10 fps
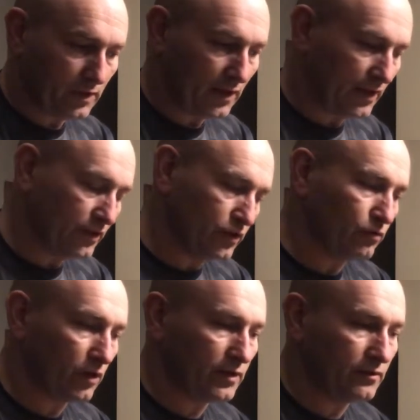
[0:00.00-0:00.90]
And I do
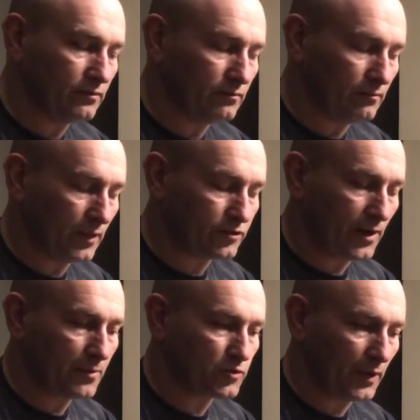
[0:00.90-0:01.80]
run my
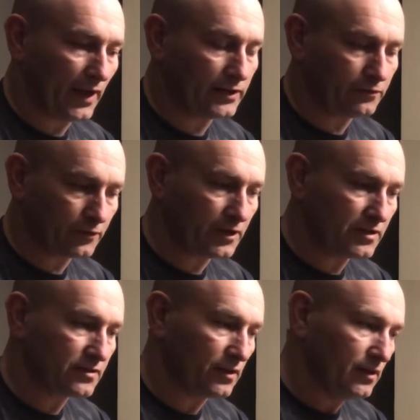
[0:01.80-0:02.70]
traps with
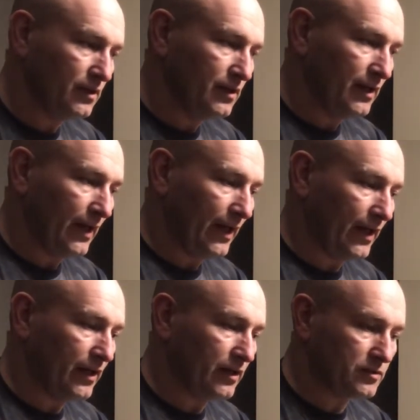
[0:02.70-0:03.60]
antifreeze,
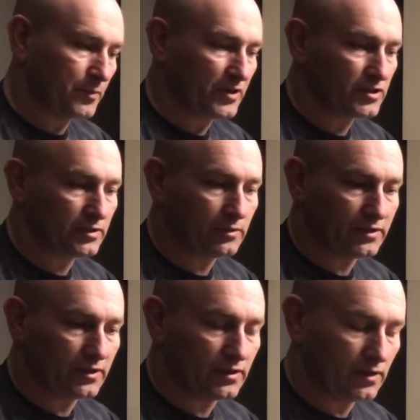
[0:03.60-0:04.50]
especially with
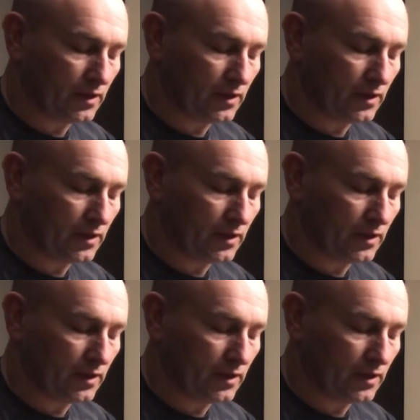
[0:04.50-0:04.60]
the